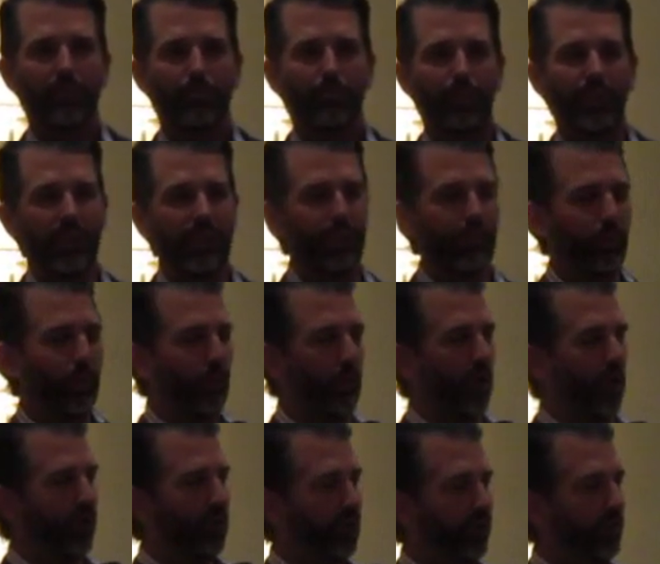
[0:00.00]
But then we
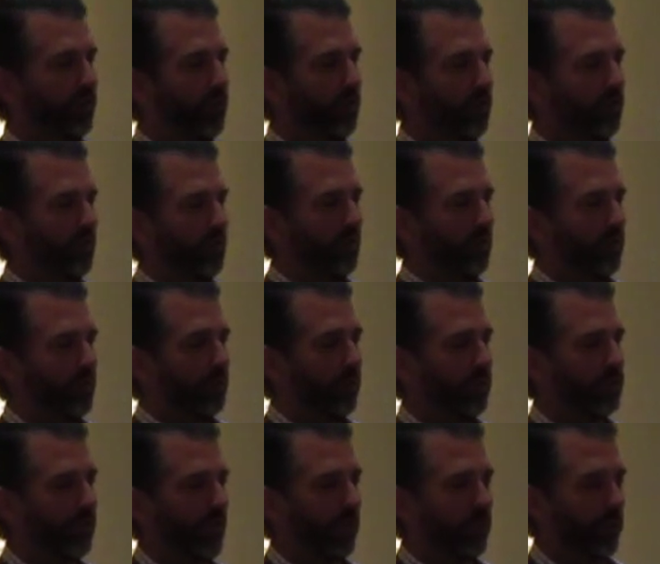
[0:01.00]
watch
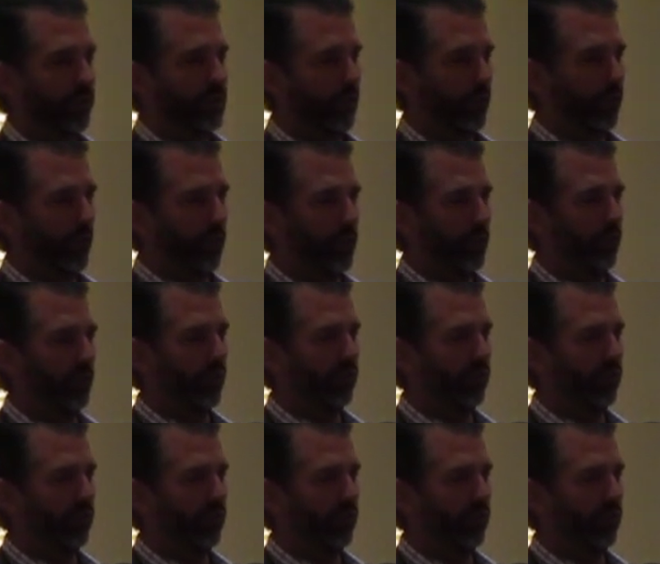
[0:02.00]
the secretary who